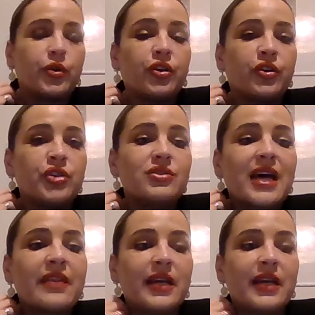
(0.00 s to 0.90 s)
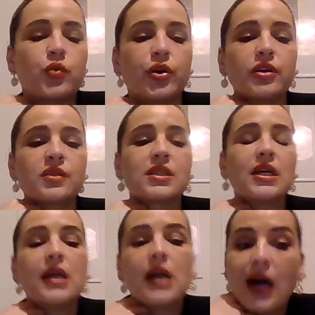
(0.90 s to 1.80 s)
You can use other networks
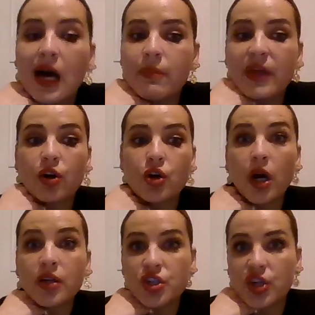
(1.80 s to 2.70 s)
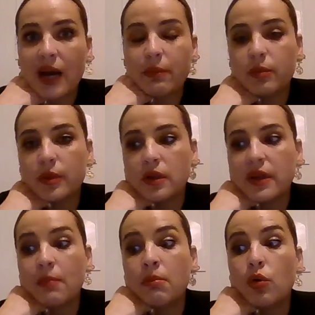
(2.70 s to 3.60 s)
that are not jammable. They're
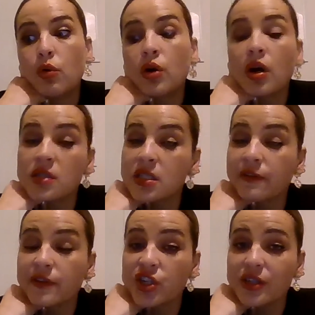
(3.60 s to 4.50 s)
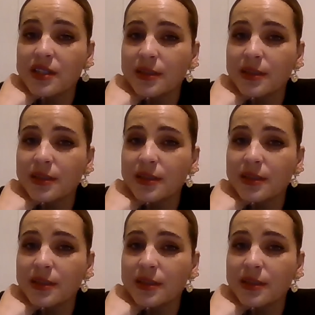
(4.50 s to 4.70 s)
more cost efficient.